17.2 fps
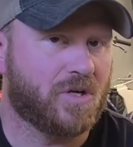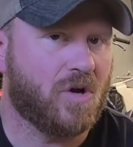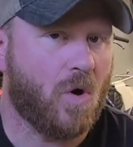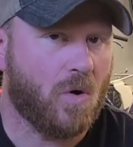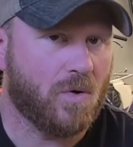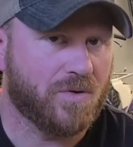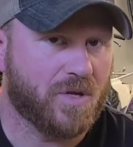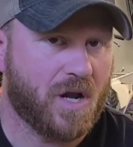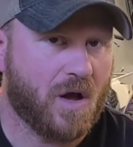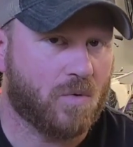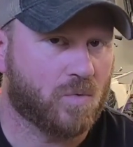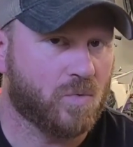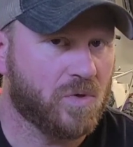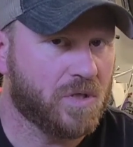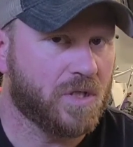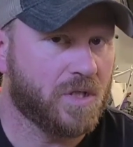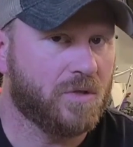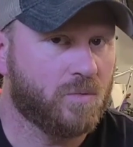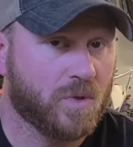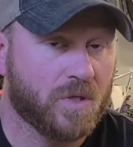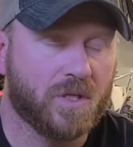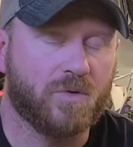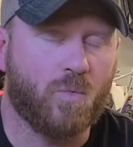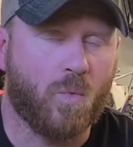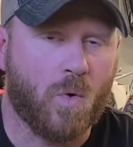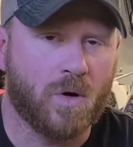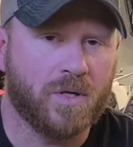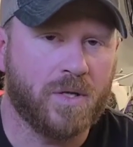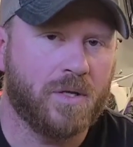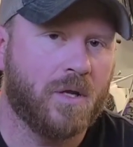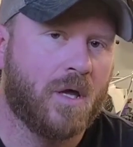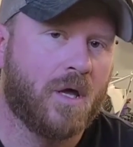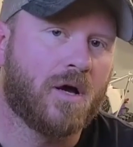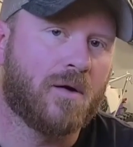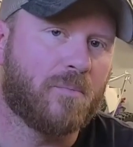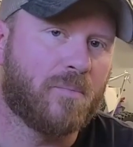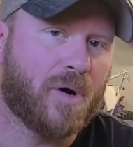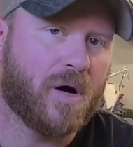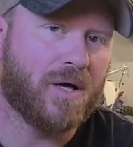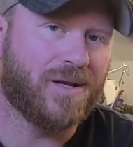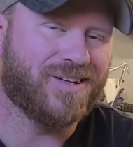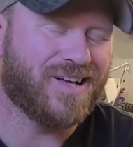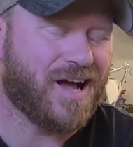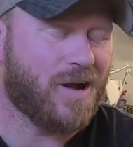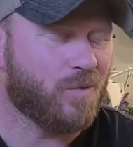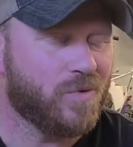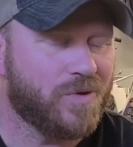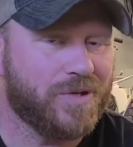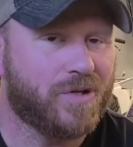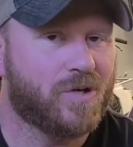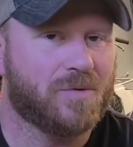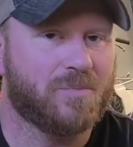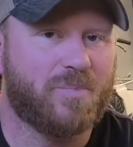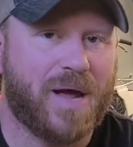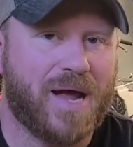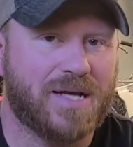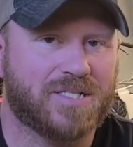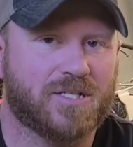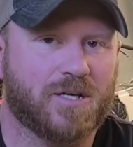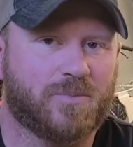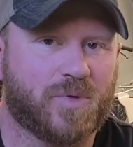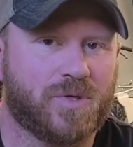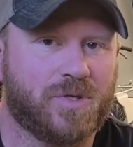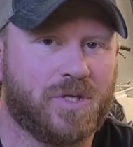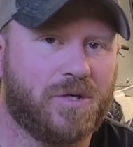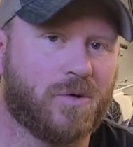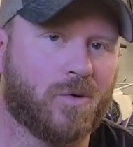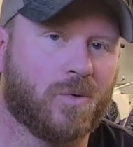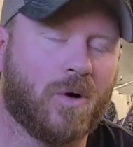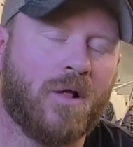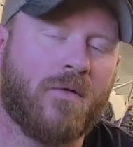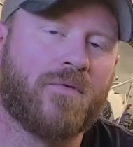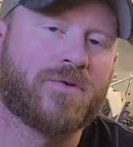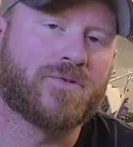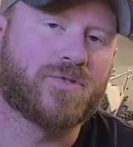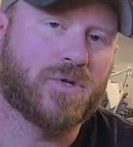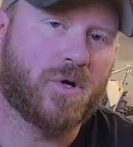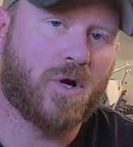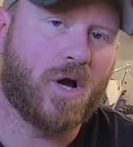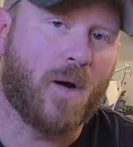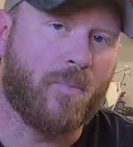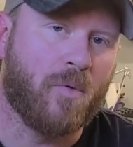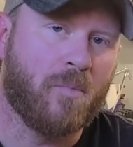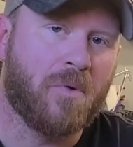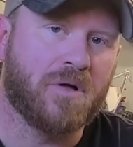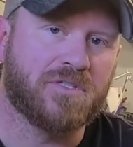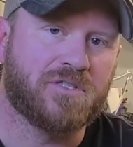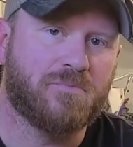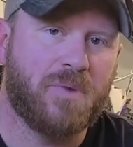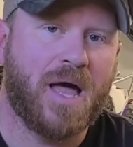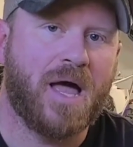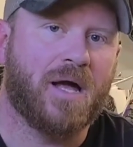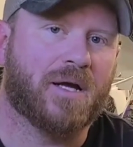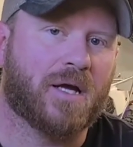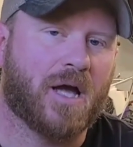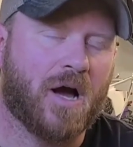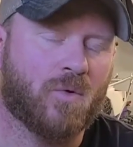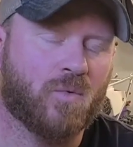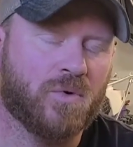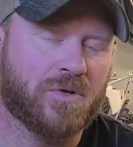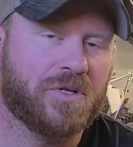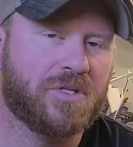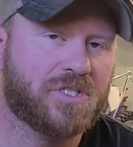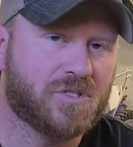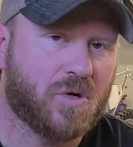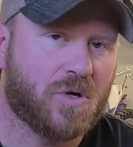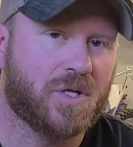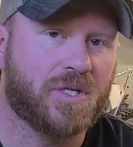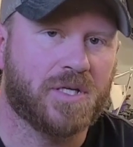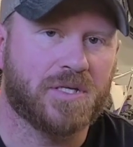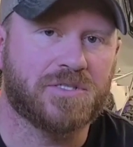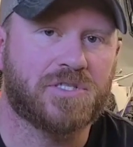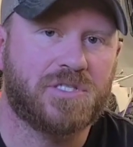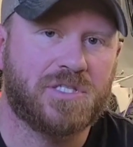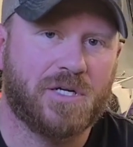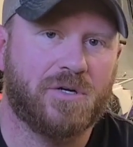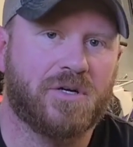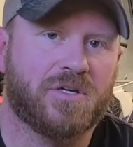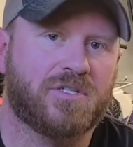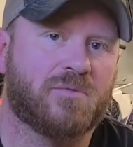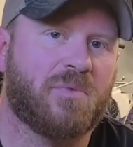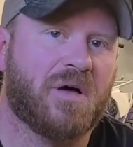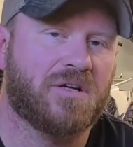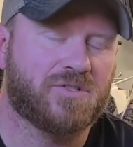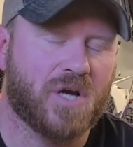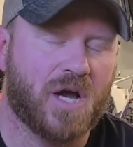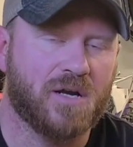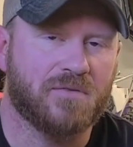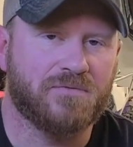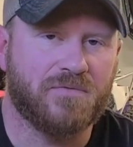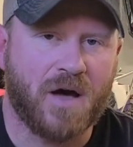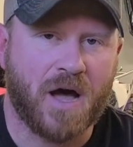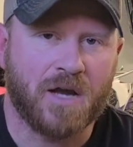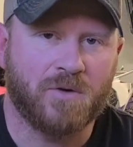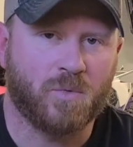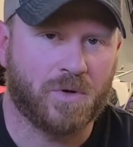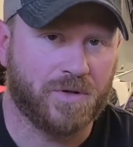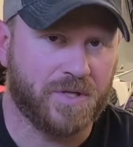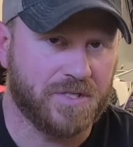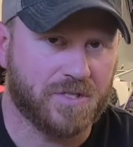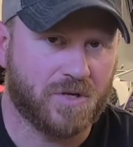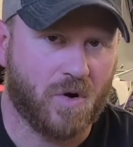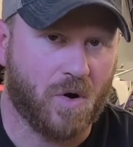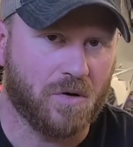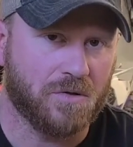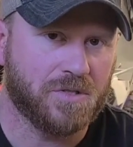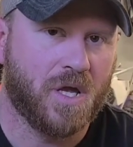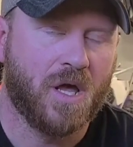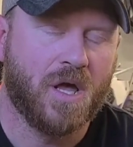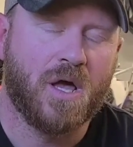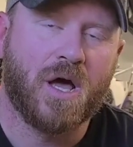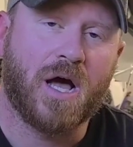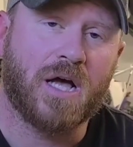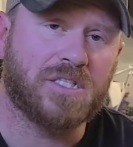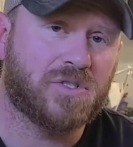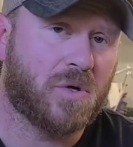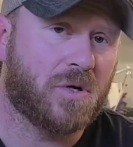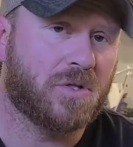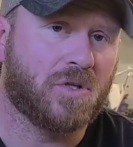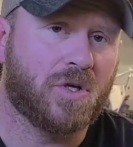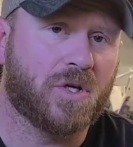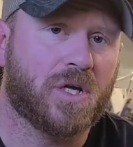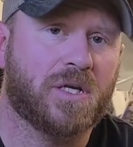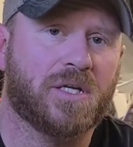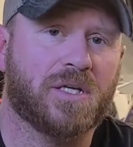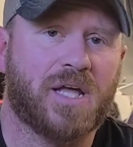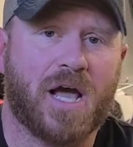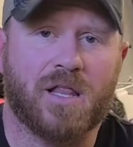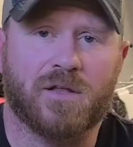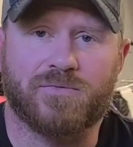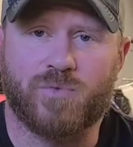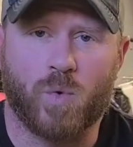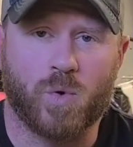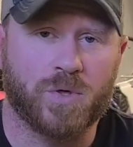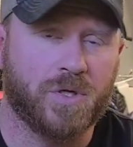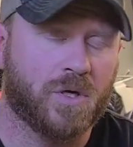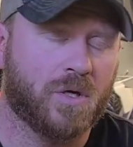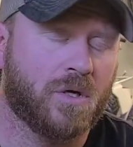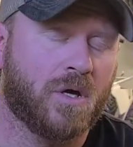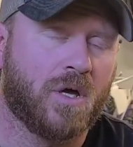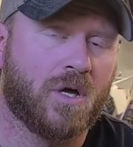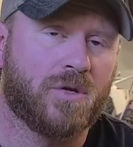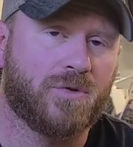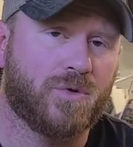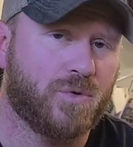car that I really wanted, but I really couldn't pass up the deal. So a couple months back, I really started getting serious about trying to find one of these cars. I started looking in California, New